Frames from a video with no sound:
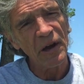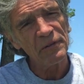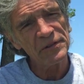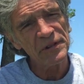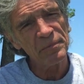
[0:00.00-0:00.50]

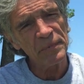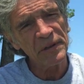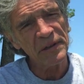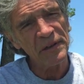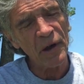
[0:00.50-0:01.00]
I would say it
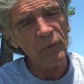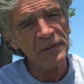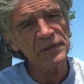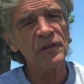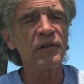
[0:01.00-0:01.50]
began, I
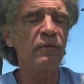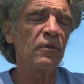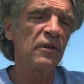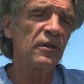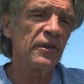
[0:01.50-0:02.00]
went to
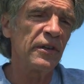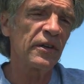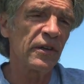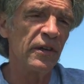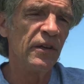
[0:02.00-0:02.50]
Cleveland
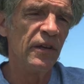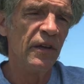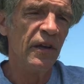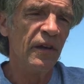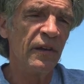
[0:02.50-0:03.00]
Clinic,
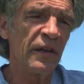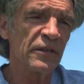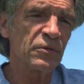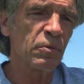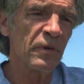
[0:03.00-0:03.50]
and
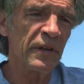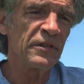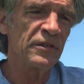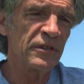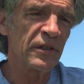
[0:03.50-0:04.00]
that's where they
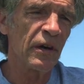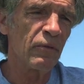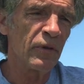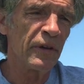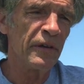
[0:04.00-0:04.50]

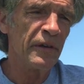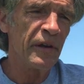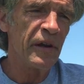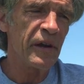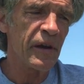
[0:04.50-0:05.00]
discovered it.
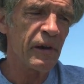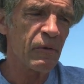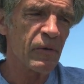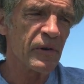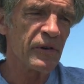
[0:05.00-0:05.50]
And I
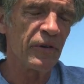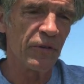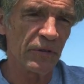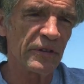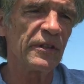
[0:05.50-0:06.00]
was
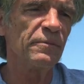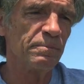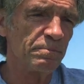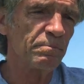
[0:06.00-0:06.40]
13.